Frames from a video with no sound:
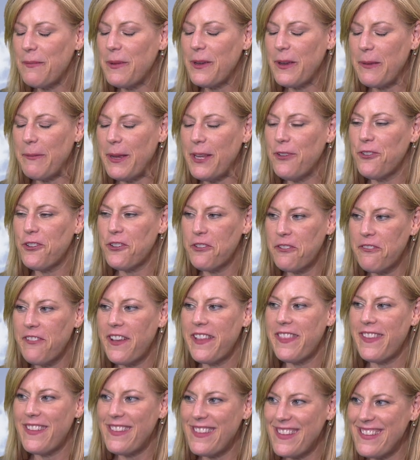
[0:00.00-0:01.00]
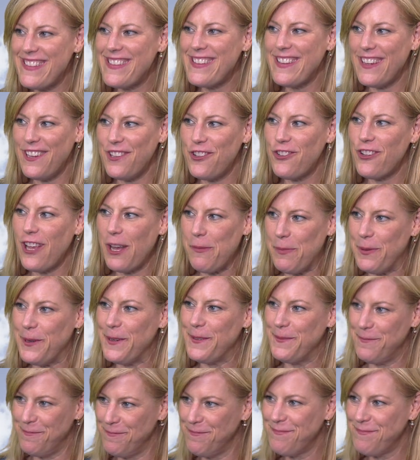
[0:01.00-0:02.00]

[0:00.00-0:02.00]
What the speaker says: Mary Major you'll find the Sistine Chapel.